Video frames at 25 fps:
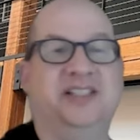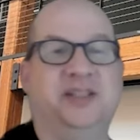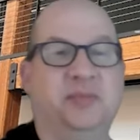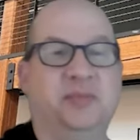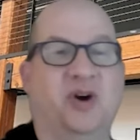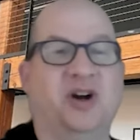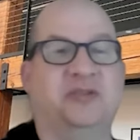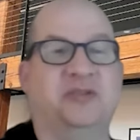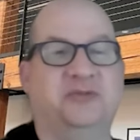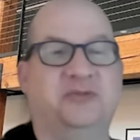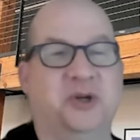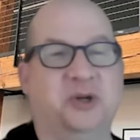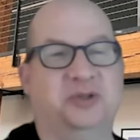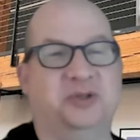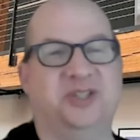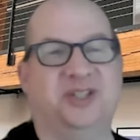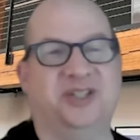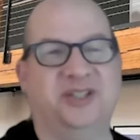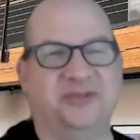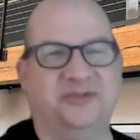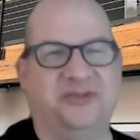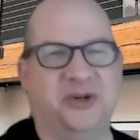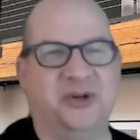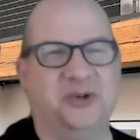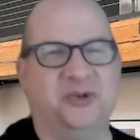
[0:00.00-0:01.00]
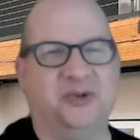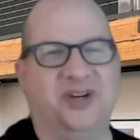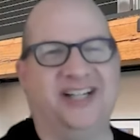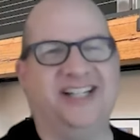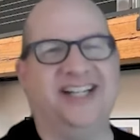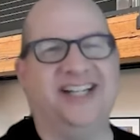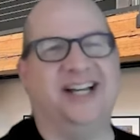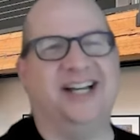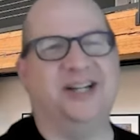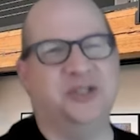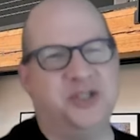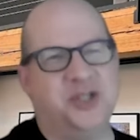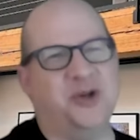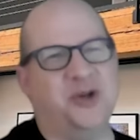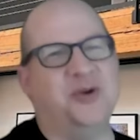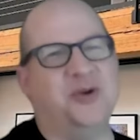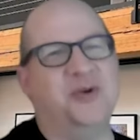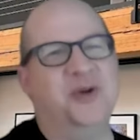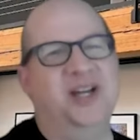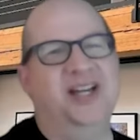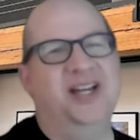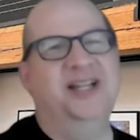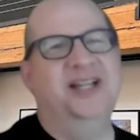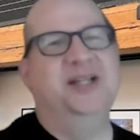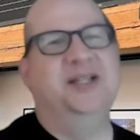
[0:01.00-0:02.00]
really smart folks on the phone right now.
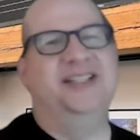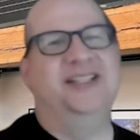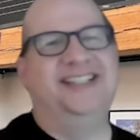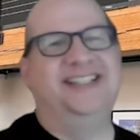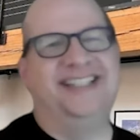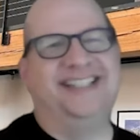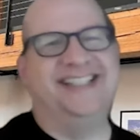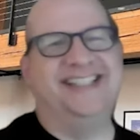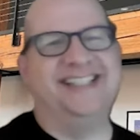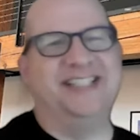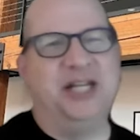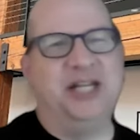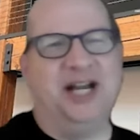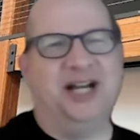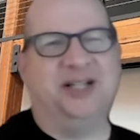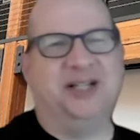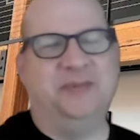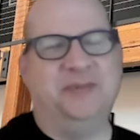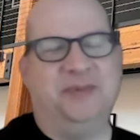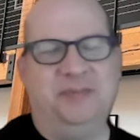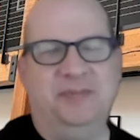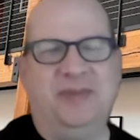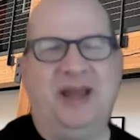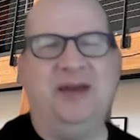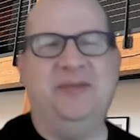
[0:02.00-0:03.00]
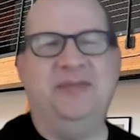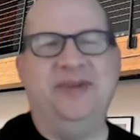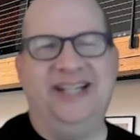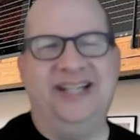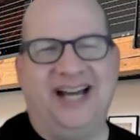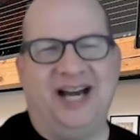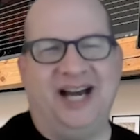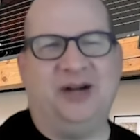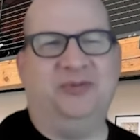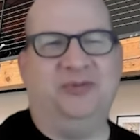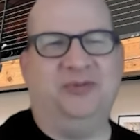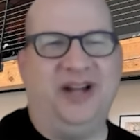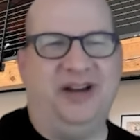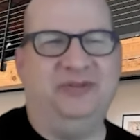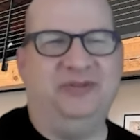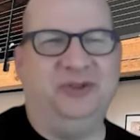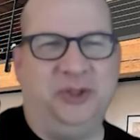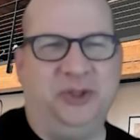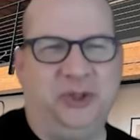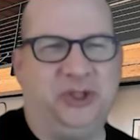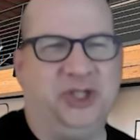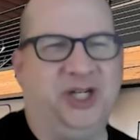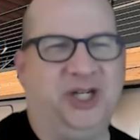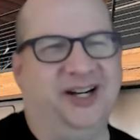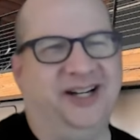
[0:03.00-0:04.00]
So this is not going to be, maybe not
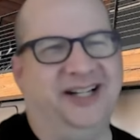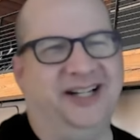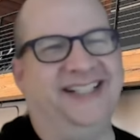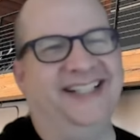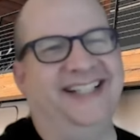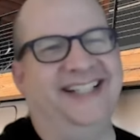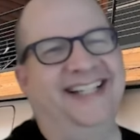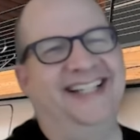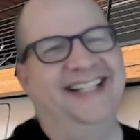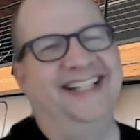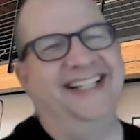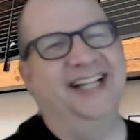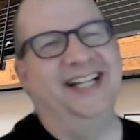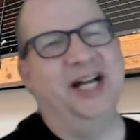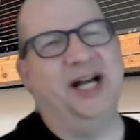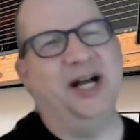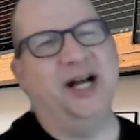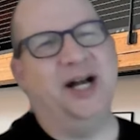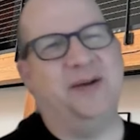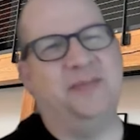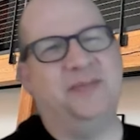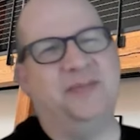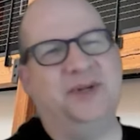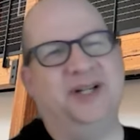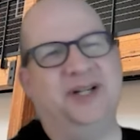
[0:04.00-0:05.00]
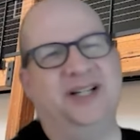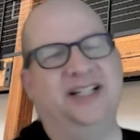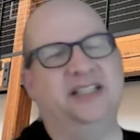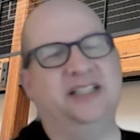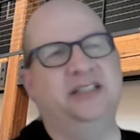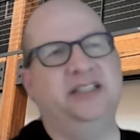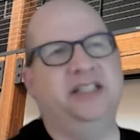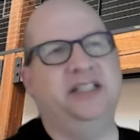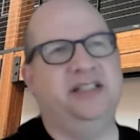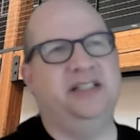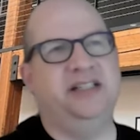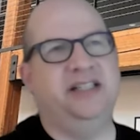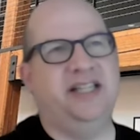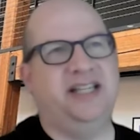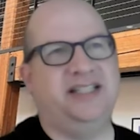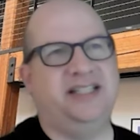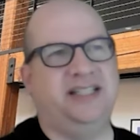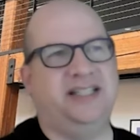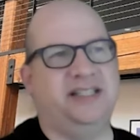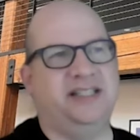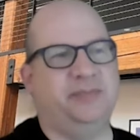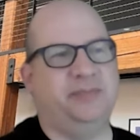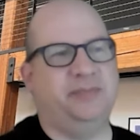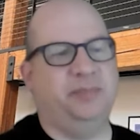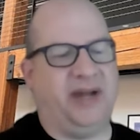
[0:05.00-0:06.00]
revolutionary. A little of
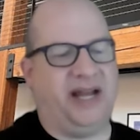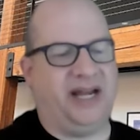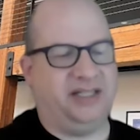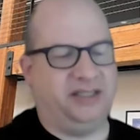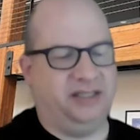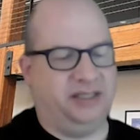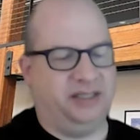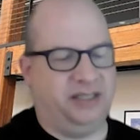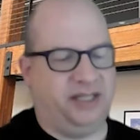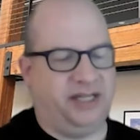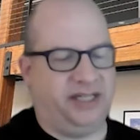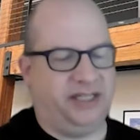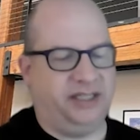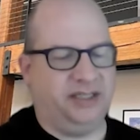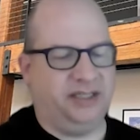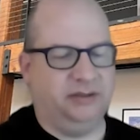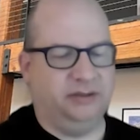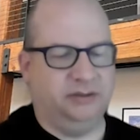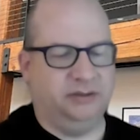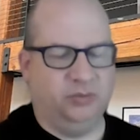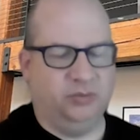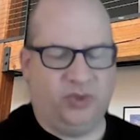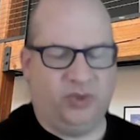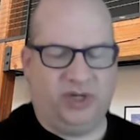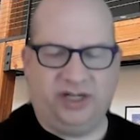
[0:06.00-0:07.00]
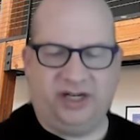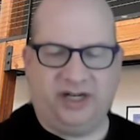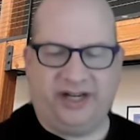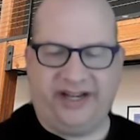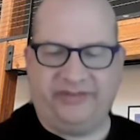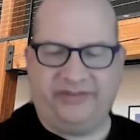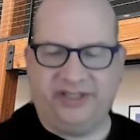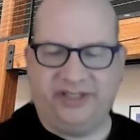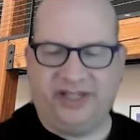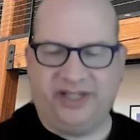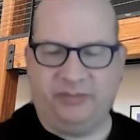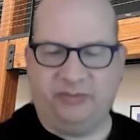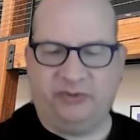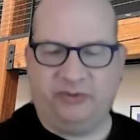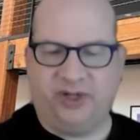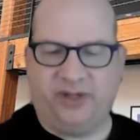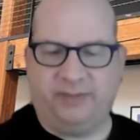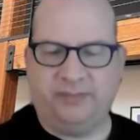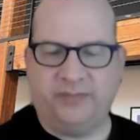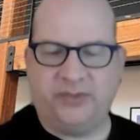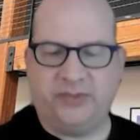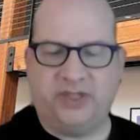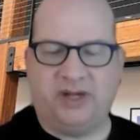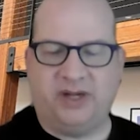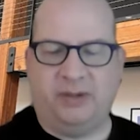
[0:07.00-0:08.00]
this is back to like, where did Ivan come
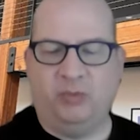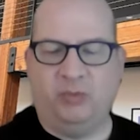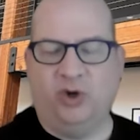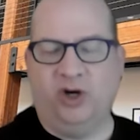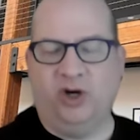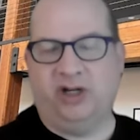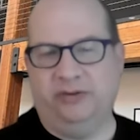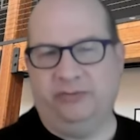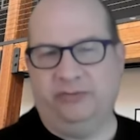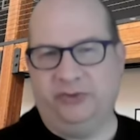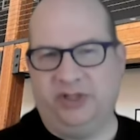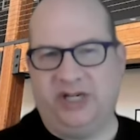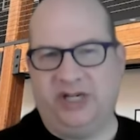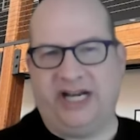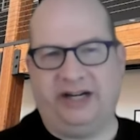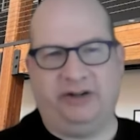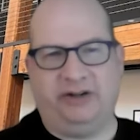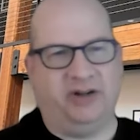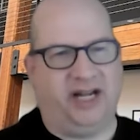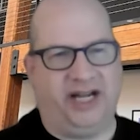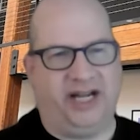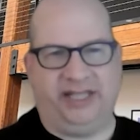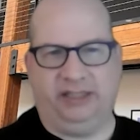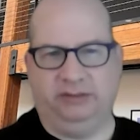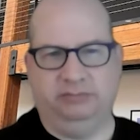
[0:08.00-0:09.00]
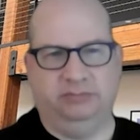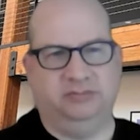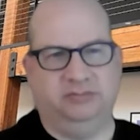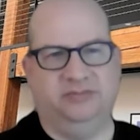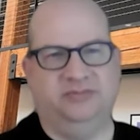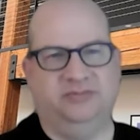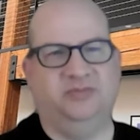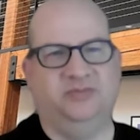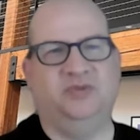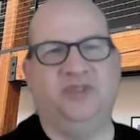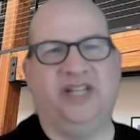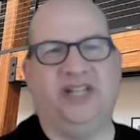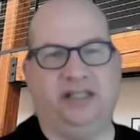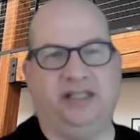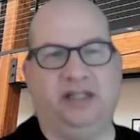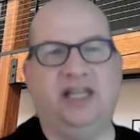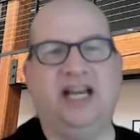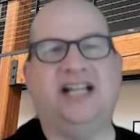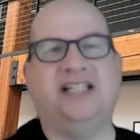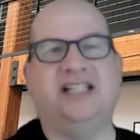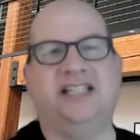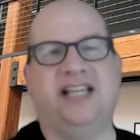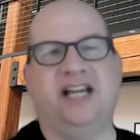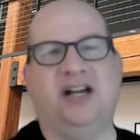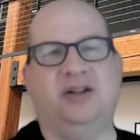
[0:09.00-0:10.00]
from? So I'm working for IRI.
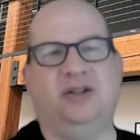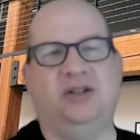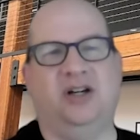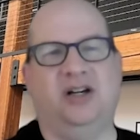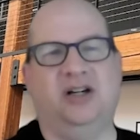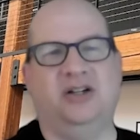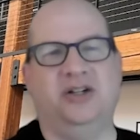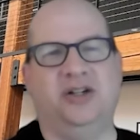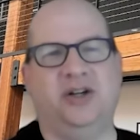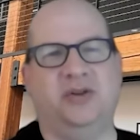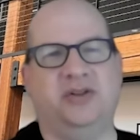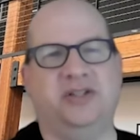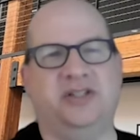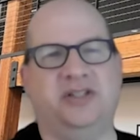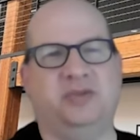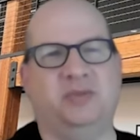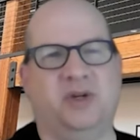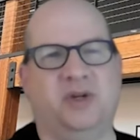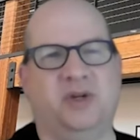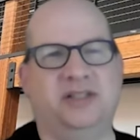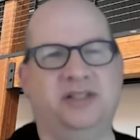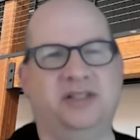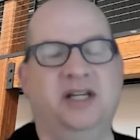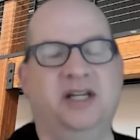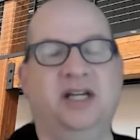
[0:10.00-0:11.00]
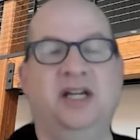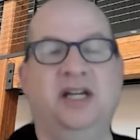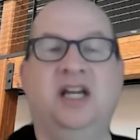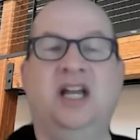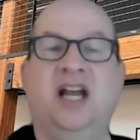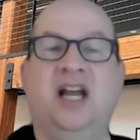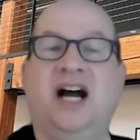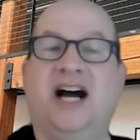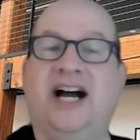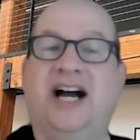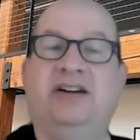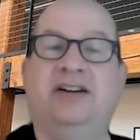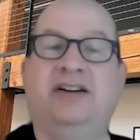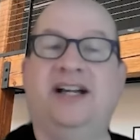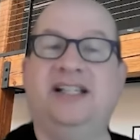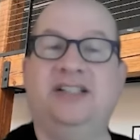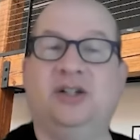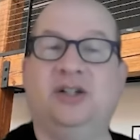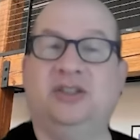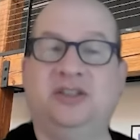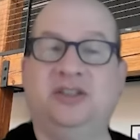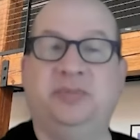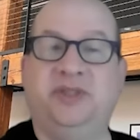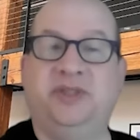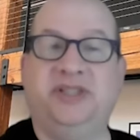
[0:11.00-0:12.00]
Like, that's how long ago this was.
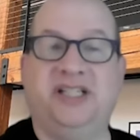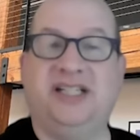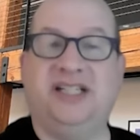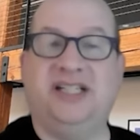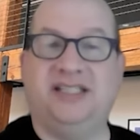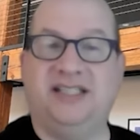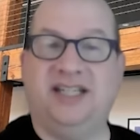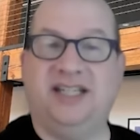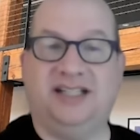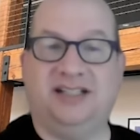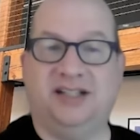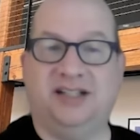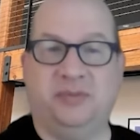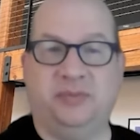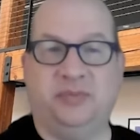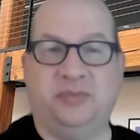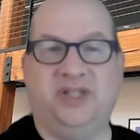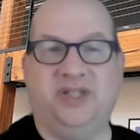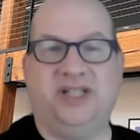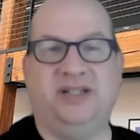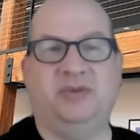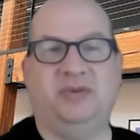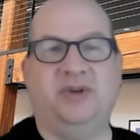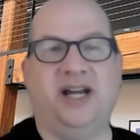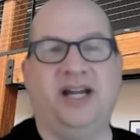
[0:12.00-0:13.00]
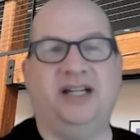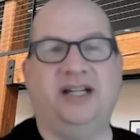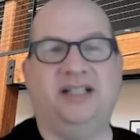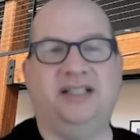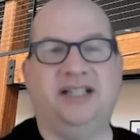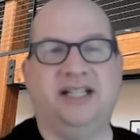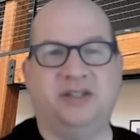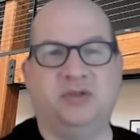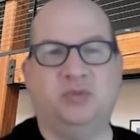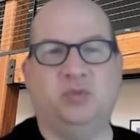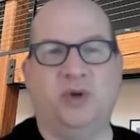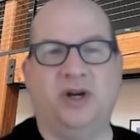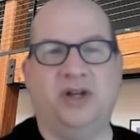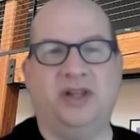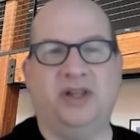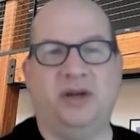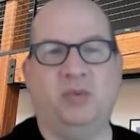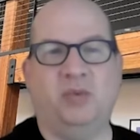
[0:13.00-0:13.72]
IRI is ultimately a tech company, right? That's